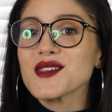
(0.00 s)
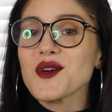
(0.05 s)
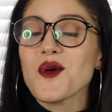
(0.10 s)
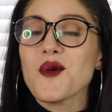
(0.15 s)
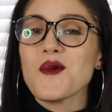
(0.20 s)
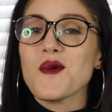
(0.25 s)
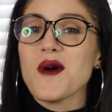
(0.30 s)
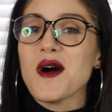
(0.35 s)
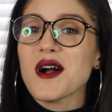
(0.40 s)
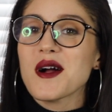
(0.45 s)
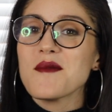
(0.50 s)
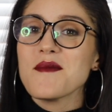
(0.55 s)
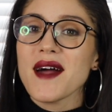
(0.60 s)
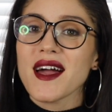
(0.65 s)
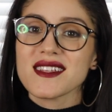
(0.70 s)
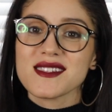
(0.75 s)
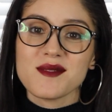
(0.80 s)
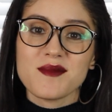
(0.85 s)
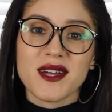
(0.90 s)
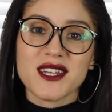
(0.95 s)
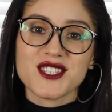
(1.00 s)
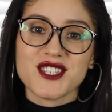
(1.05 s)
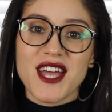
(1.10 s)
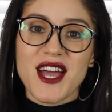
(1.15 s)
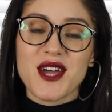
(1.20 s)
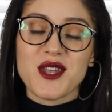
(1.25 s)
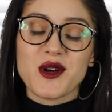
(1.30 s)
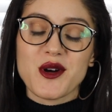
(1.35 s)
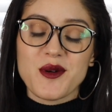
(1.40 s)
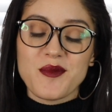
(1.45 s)
Welcome back to my
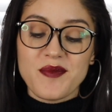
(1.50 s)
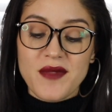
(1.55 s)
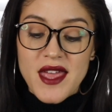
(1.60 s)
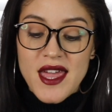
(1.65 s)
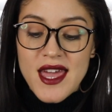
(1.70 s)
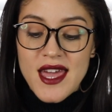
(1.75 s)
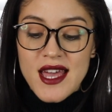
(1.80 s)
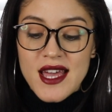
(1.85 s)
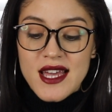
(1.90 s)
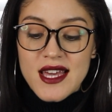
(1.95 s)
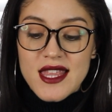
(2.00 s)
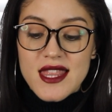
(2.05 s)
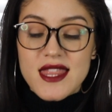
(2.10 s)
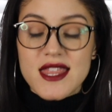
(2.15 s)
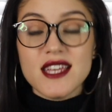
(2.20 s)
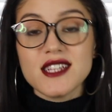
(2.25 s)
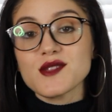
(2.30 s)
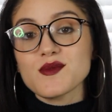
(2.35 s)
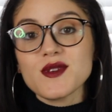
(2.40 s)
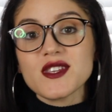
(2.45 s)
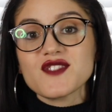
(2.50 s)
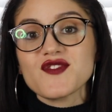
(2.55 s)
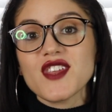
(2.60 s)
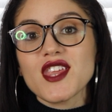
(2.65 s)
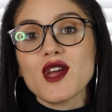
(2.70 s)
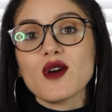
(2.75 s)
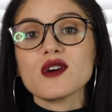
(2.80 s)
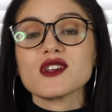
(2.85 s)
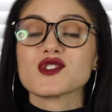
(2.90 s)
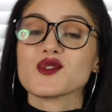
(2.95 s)
channel. This week's
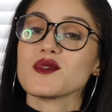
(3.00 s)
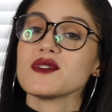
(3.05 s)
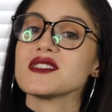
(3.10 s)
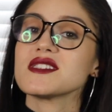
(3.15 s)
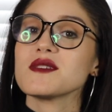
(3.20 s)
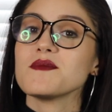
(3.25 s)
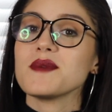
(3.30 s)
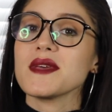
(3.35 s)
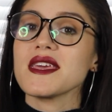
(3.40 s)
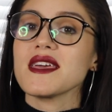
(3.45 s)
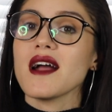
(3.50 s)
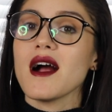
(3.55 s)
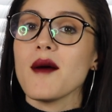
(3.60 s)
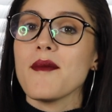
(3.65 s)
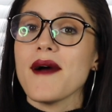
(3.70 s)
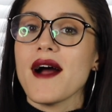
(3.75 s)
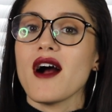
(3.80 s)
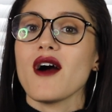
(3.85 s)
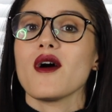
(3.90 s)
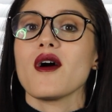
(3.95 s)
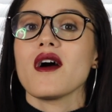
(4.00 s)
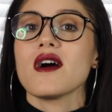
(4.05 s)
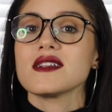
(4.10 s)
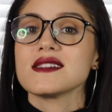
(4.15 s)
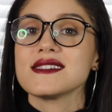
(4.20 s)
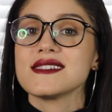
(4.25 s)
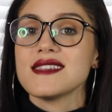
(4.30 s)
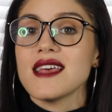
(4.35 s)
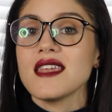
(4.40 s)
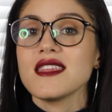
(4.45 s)
video is going to be about
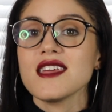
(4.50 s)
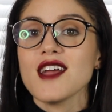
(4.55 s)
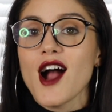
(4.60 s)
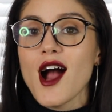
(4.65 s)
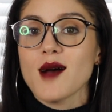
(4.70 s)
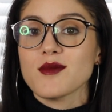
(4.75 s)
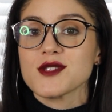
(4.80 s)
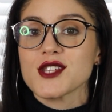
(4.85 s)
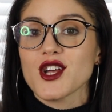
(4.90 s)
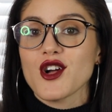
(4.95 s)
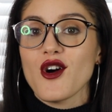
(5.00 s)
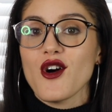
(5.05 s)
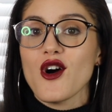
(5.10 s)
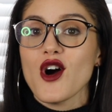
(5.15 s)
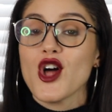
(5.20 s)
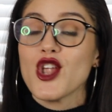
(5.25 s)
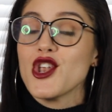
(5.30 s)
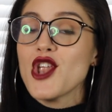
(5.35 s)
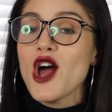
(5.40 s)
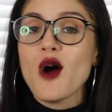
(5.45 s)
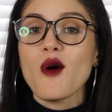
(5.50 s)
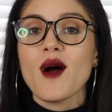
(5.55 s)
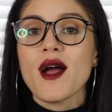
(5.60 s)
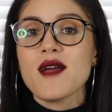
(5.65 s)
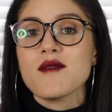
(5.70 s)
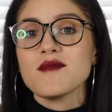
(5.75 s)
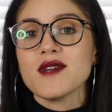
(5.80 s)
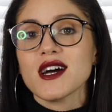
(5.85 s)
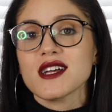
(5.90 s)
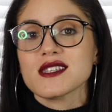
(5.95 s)
Zenni Optical. No, I
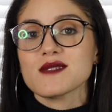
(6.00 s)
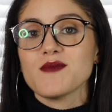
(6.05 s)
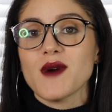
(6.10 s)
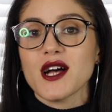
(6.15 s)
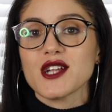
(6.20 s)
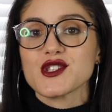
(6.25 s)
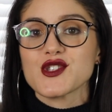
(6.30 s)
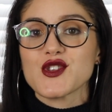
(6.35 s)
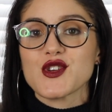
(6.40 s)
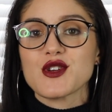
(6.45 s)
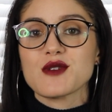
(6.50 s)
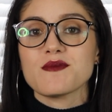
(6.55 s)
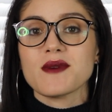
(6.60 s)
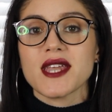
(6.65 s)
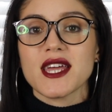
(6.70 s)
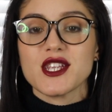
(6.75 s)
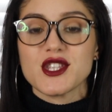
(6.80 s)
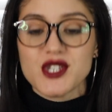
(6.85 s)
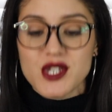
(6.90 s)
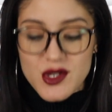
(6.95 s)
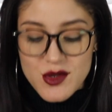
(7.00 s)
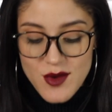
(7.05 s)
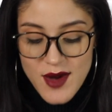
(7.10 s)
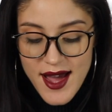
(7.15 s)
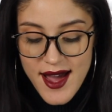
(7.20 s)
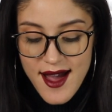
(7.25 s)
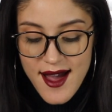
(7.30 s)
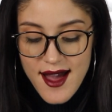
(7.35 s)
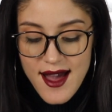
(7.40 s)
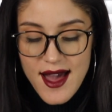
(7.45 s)
am not sponsored, but I do
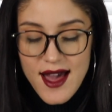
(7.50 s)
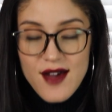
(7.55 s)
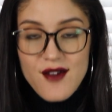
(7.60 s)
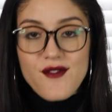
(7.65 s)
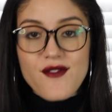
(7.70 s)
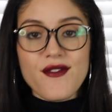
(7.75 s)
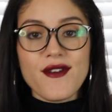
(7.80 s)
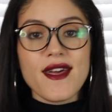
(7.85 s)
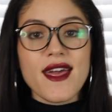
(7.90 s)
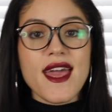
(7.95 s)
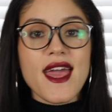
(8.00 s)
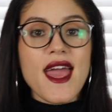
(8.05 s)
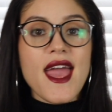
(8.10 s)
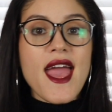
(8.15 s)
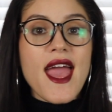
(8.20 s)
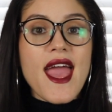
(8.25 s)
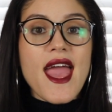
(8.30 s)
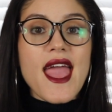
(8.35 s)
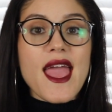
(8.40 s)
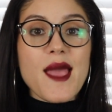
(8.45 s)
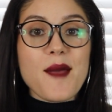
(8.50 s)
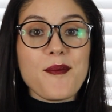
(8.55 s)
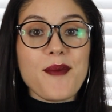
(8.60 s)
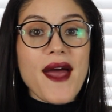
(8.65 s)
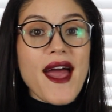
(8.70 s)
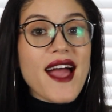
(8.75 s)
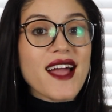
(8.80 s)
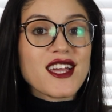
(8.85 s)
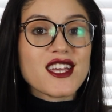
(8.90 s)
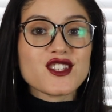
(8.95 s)
have a
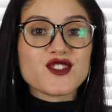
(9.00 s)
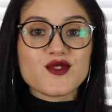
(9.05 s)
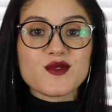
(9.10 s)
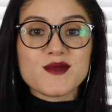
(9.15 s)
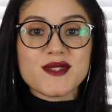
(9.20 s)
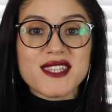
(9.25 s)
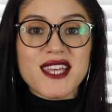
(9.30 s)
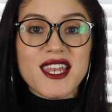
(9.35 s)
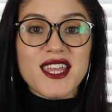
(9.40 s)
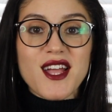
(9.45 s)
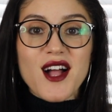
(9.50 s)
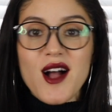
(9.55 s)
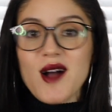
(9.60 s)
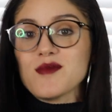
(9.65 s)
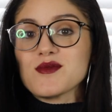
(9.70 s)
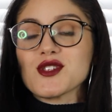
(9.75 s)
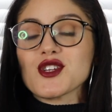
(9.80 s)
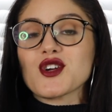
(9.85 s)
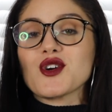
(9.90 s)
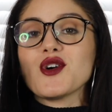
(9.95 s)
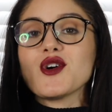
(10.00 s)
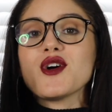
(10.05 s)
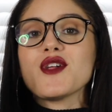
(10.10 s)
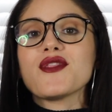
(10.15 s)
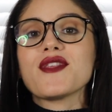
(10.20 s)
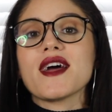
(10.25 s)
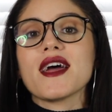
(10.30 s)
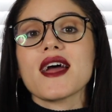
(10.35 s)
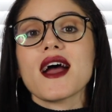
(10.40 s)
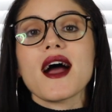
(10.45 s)
package from Zenni Optical
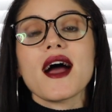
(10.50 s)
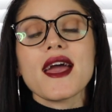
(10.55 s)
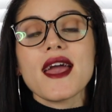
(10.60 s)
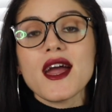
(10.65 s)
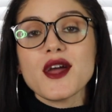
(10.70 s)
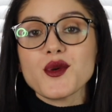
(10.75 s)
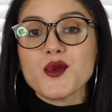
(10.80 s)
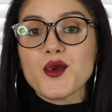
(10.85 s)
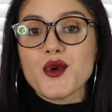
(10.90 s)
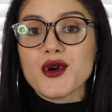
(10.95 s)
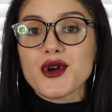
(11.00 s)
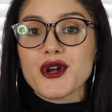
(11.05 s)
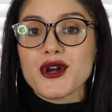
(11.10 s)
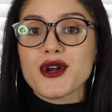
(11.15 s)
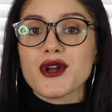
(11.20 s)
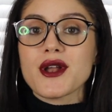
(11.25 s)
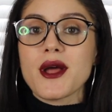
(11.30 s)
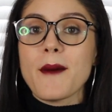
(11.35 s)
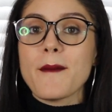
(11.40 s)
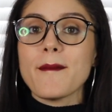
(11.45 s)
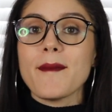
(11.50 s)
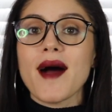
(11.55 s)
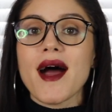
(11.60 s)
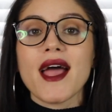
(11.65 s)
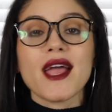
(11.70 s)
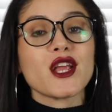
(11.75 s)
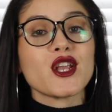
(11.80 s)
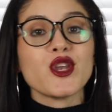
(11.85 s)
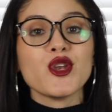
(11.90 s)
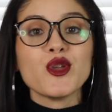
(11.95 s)
that I had ordered
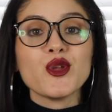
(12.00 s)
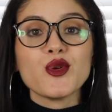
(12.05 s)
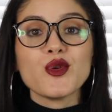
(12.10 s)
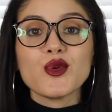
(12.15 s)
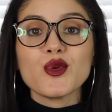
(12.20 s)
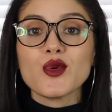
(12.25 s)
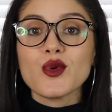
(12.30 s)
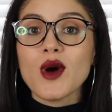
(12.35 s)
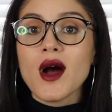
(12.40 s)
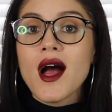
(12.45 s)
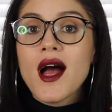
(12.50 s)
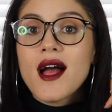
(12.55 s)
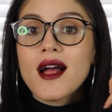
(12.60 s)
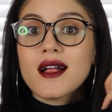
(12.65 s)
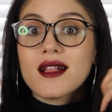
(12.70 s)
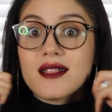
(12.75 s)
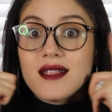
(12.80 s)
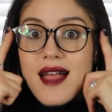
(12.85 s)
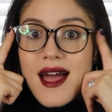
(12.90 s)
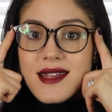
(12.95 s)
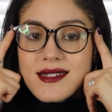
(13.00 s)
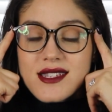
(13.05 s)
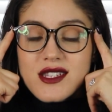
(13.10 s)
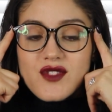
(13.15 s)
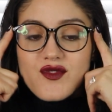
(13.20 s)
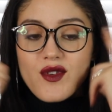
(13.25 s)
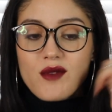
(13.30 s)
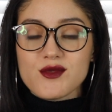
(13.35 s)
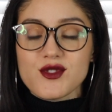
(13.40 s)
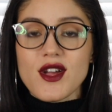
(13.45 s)
my new glasses
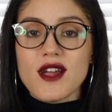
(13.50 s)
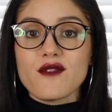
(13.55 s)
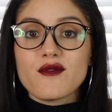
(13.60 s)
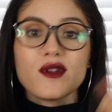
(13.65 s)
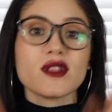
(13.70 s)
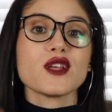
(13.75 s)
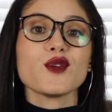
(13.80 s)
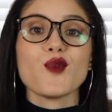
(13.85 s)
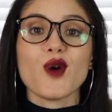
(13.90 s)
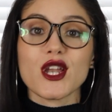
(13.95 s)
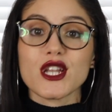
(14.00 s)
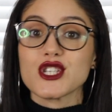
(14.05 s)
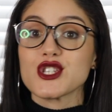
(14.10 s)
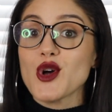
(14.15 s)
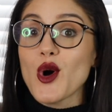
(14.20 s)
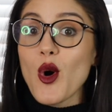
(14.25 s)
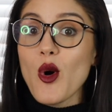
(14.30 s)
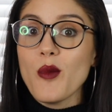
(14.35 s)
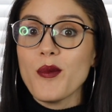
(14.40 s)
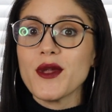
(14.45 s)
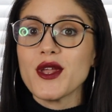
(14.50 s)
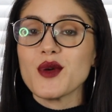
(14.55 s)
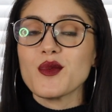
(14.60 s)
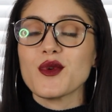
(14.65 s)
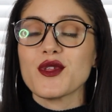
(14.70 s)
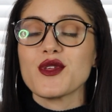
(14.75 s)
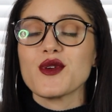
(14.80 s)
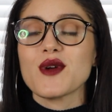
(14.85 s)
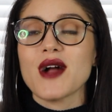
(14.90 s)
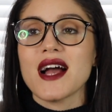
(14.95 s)
from. So I really wanted to open it
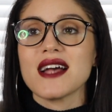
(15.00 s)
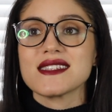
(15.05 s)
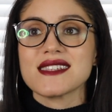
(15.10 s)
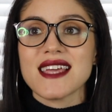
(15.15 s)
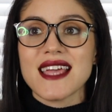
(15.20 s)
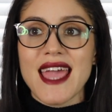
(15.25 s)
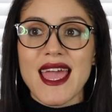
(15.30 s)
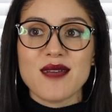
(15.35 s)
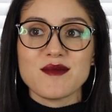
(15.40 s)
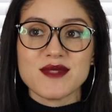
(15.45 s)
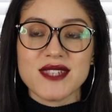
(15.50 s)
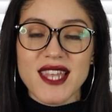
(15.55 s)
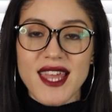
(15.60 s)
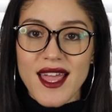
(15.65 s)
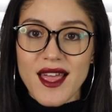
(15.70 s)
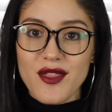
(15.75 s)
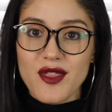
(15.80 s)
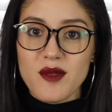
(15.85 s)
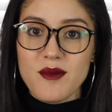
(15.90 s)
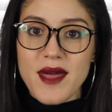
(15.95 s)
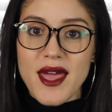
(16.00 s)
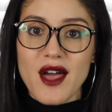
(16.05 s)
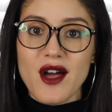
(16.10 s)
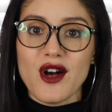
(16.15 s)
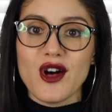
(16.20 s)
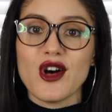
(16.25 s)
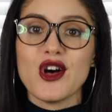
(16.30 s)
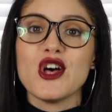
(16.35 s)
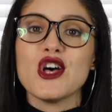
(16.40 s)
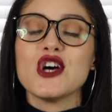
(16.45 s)
with you guys. It came today in the
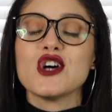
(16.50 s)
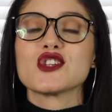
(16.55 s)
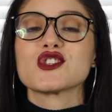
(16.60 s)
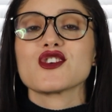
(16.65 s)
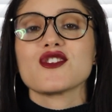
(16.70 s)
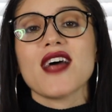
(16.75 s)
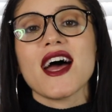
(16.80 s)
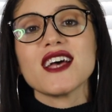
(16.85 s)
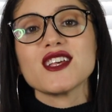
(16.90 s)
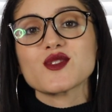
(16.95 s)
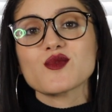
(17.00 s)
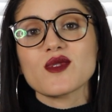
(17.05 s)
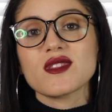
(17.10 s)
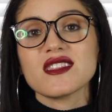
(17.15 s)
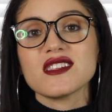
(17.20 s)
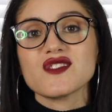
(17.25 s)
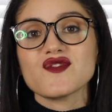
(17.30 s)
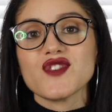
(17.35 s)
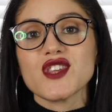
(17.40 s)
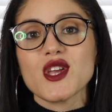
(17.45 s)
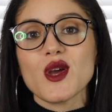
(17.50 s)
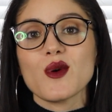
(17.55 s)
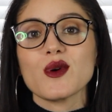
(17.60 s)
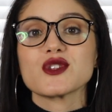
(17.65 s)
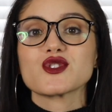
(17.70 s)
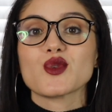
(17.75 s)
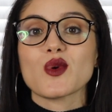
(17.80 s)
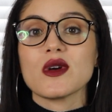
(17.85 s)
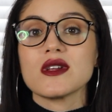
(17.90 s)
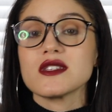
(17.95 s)
mail. So that is what this video
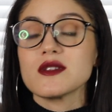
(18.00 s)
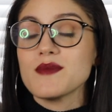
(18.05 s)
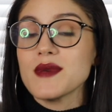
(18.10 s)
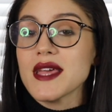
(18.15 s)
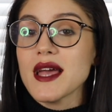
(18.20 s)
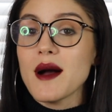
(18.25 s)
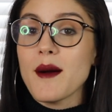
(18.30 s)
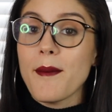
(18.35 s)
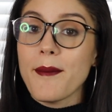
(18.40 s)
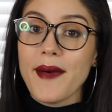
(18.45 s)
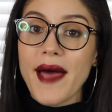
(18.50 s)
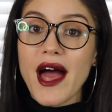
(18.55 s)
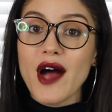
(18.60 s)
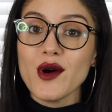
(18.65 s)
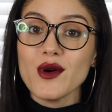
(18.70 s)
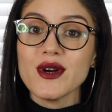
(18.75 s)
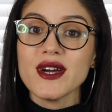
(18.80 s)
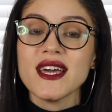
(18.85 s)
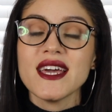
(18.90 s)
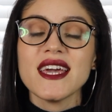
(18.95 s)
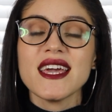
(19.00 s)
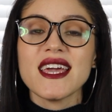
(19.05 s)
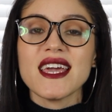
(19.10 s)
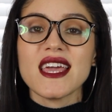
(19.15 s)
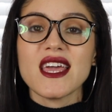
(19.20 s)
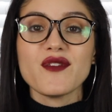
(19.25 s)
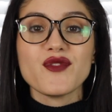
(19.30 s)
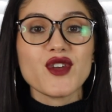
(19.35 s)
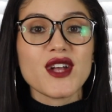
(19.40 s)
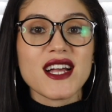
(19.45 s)
is going to be about.
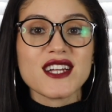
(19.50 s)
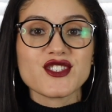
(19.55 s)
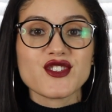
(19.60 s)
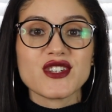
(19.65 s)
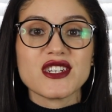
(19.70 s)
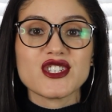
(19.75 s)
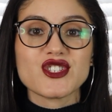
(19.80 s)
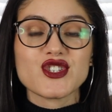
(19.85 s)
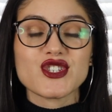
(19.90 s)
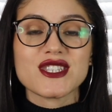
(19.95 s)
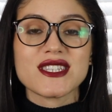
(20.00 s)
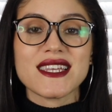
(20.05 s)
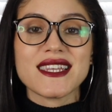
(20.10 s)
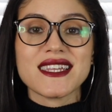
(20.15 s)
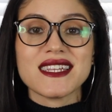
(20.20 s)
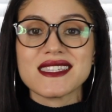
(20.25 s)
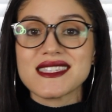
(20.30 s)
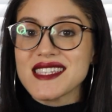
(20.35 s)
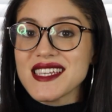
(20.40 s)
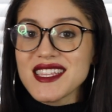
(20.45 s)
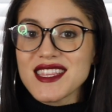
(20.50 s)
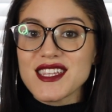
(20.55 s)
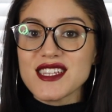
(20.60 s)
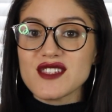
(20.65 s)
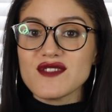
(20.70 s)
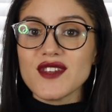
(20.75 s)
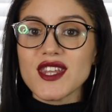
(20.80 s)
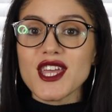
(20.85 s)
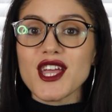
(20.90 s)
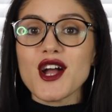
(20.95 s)
If you guys are interested in seeing
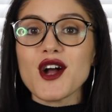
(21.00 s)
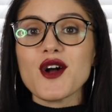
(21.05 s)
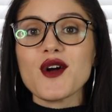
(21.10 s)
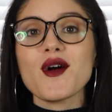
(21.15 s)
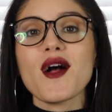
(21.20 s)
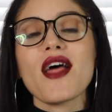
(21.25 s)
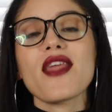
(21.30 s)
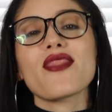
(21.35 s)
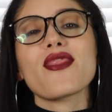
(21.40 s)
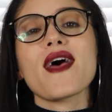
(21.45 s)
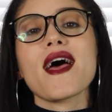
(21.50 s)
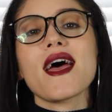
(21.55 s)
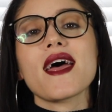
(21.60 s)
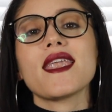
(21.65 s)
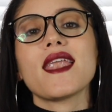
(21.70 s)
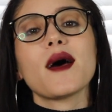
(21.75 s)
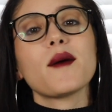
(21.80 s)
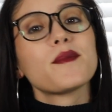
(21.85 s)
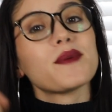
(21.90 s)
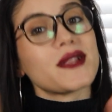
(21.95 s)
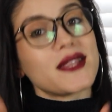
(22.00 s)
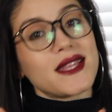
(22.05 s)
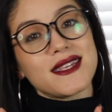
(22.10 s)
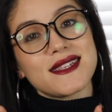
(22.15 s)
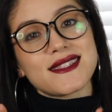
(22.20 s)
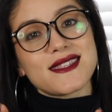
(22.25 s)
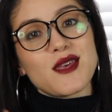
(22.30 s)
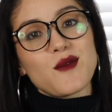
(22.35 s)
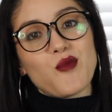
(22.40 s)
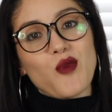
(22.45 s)
this video, then
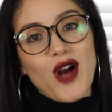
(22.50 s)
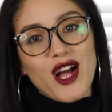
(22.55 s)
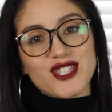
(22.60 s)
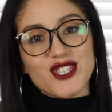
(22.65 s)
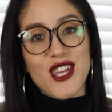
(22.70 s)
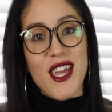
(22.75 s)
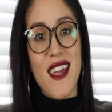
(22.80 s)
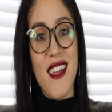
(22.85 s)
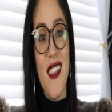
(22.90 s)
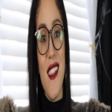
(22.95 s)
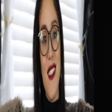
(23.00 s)
please keep watching.